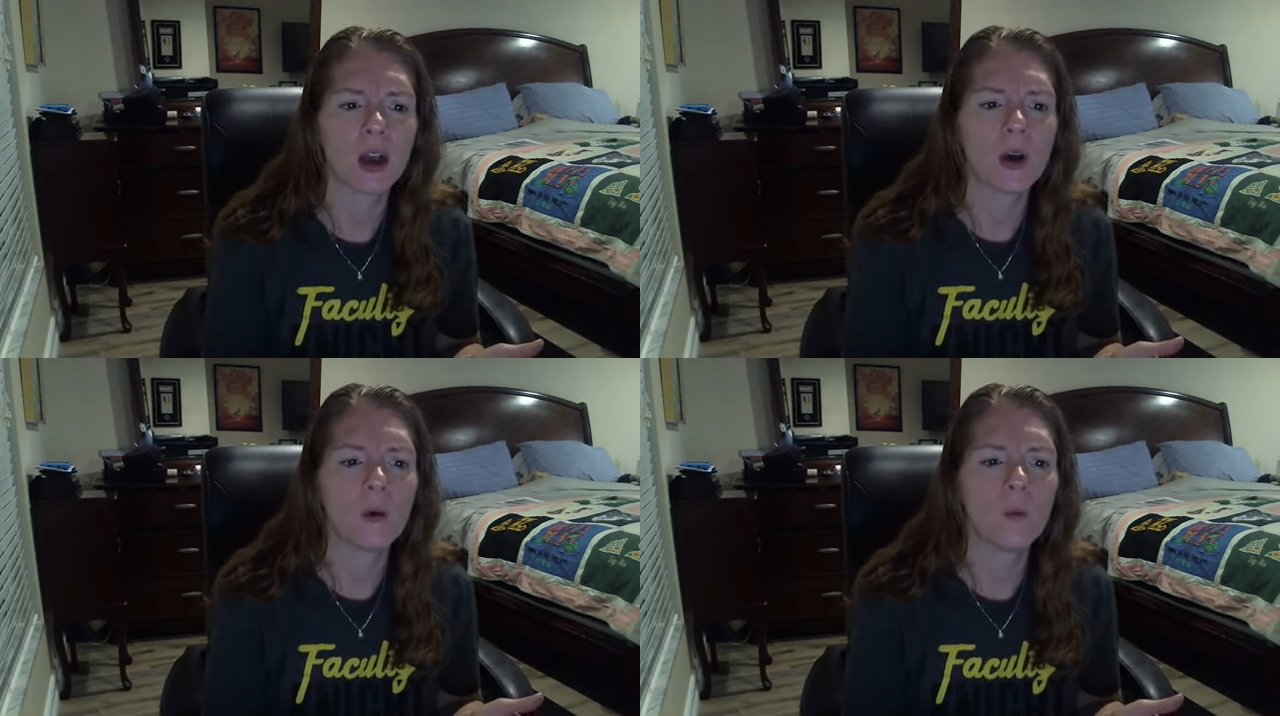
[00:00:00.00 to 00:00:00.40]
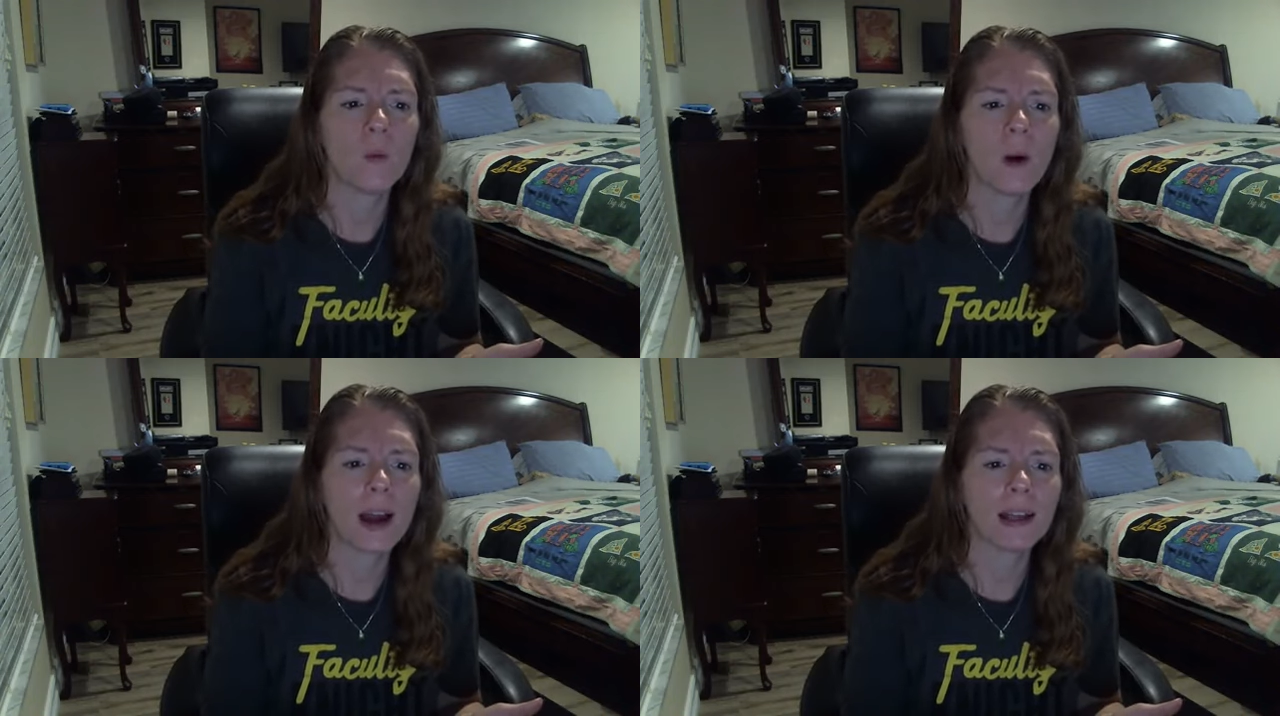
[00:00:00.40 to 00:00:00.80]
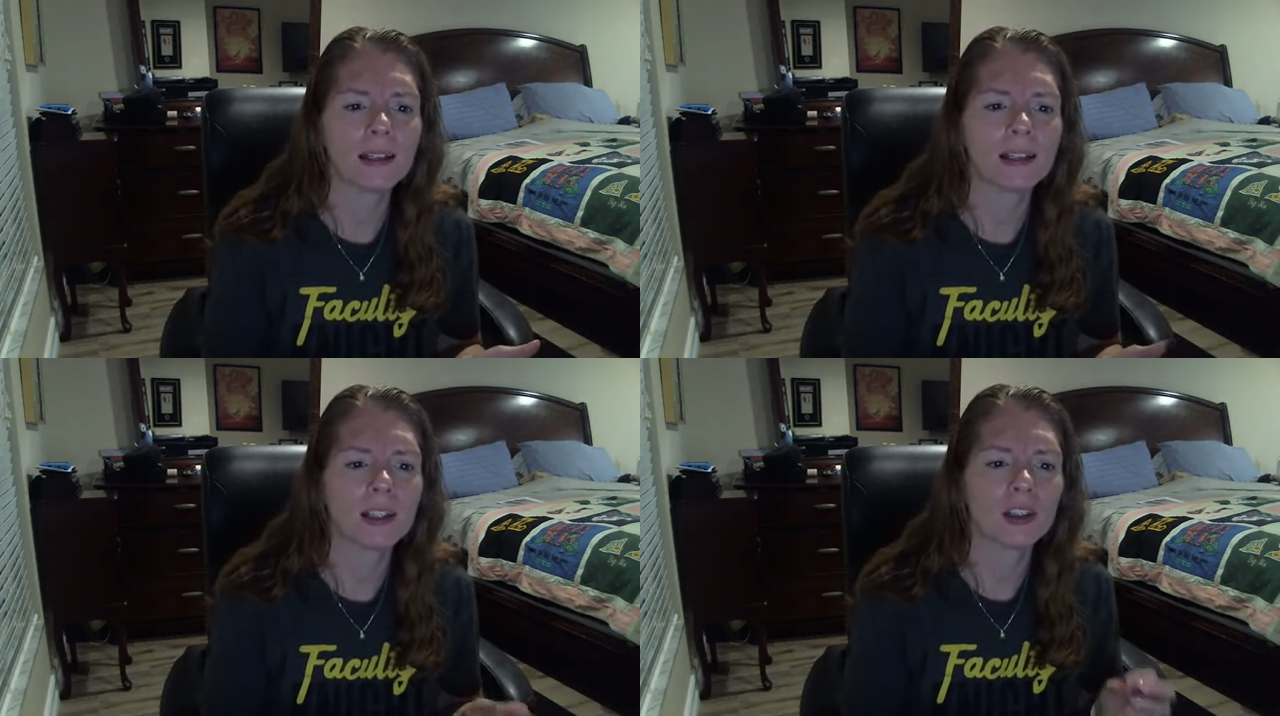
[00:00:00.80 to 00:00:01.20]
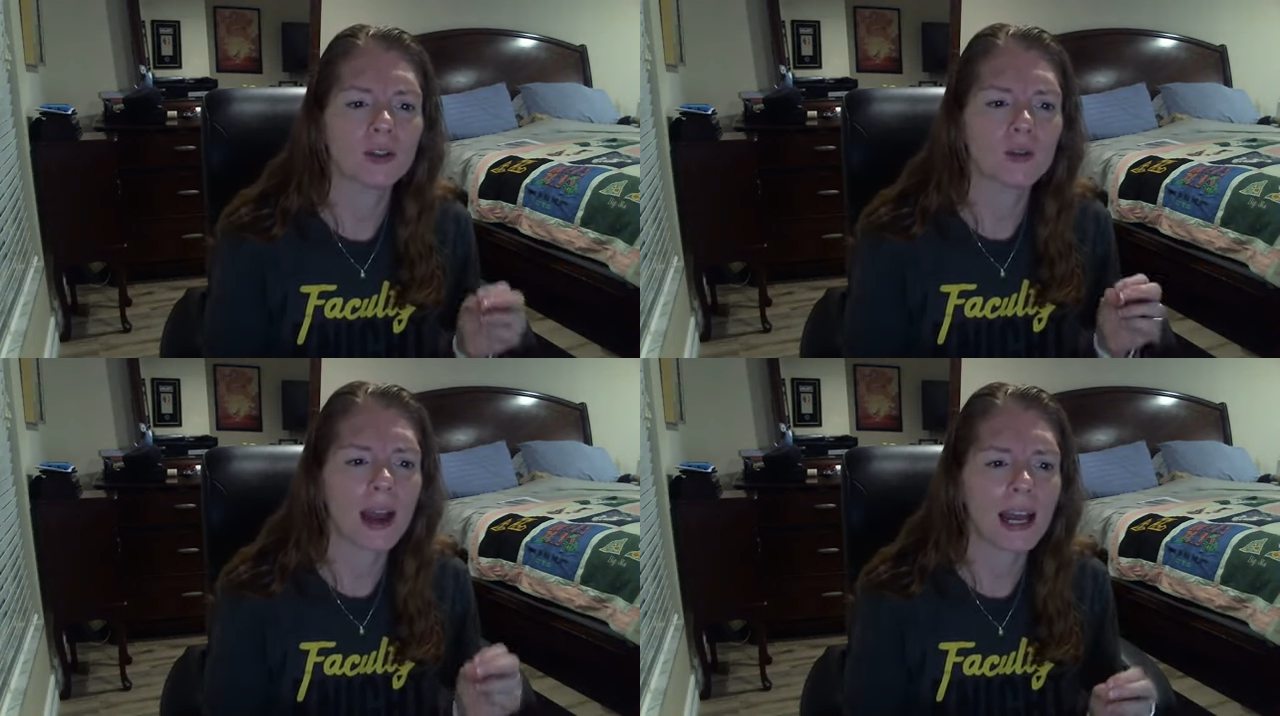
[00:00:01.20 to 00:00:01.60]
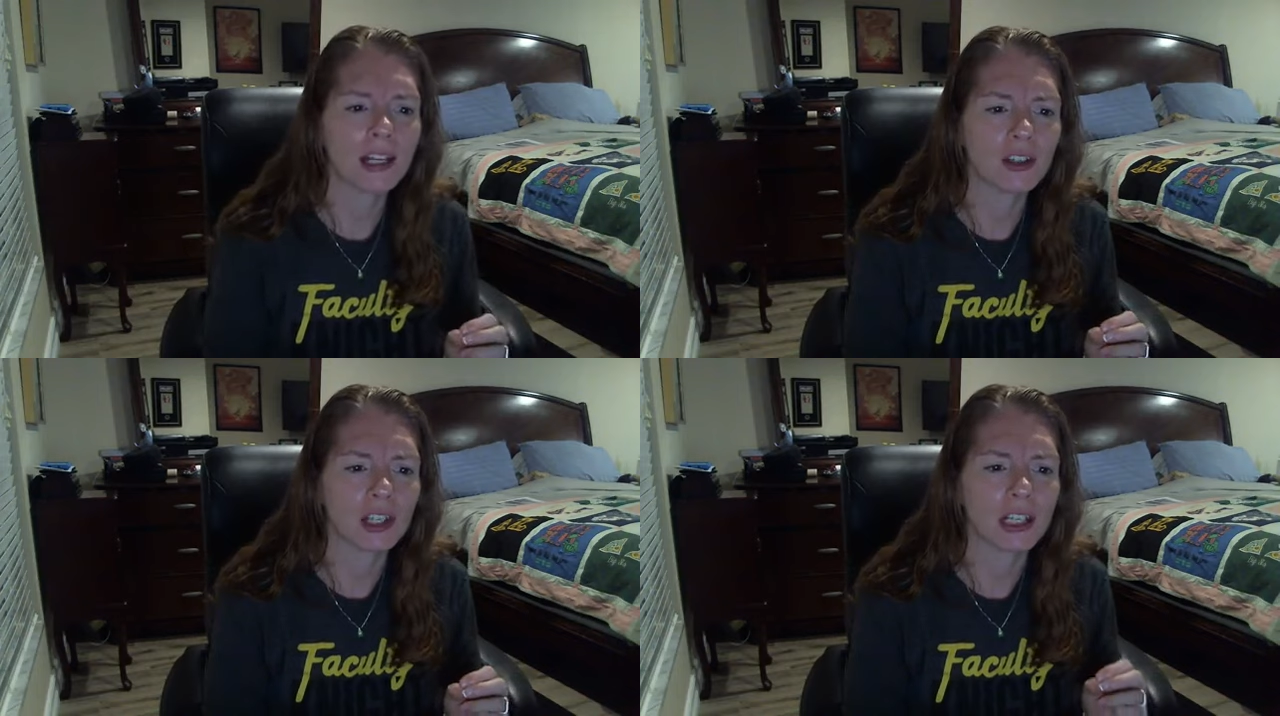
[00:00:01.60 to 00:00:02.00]
what
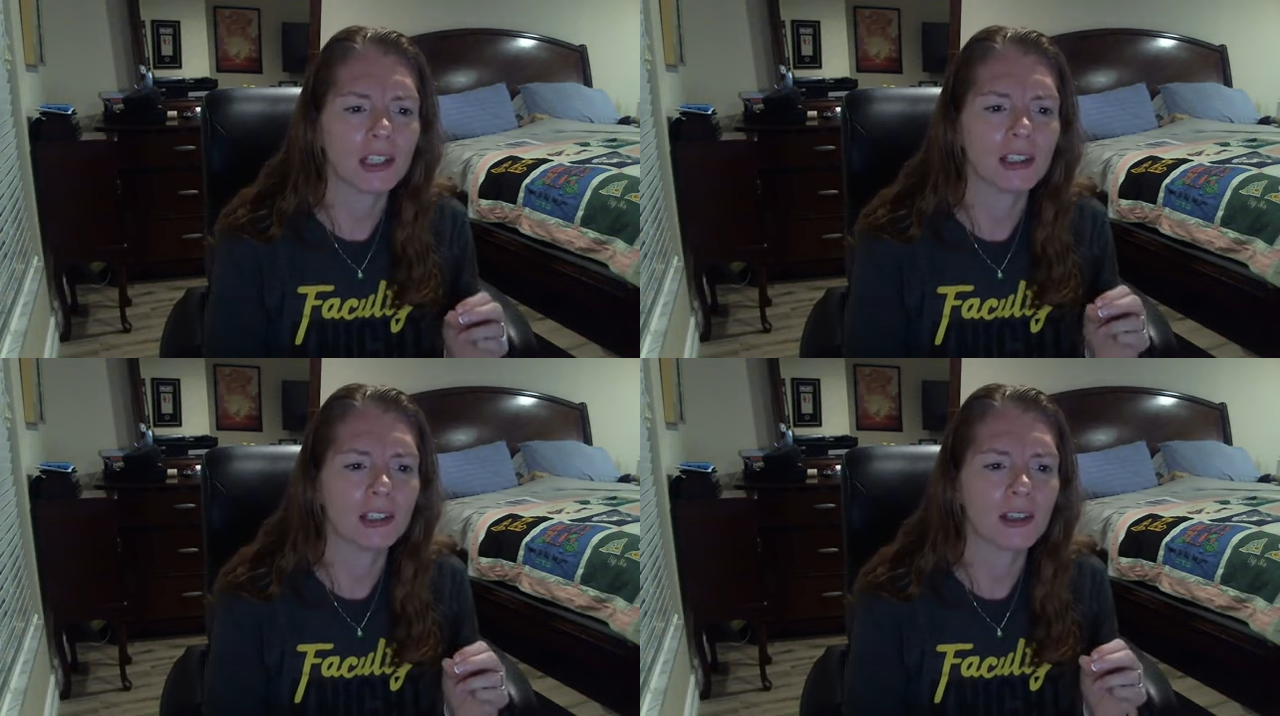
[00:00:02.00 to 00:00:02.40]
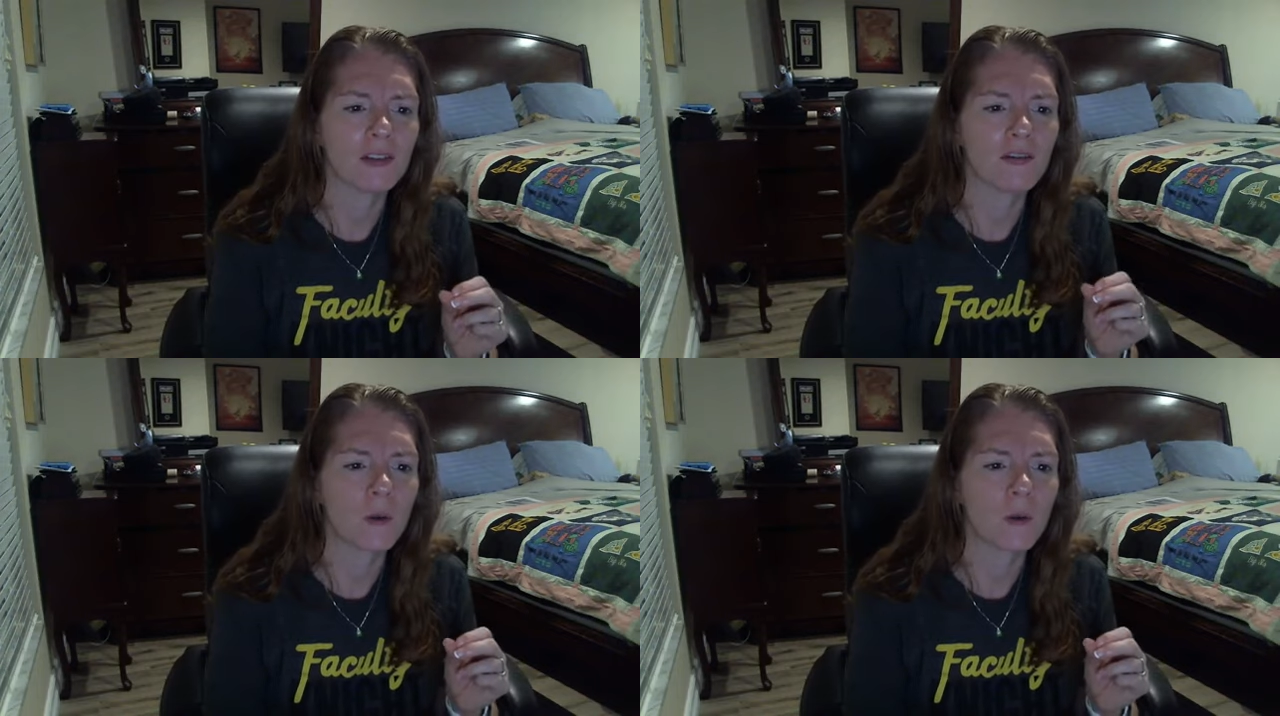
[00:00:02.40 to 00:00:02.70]
strategies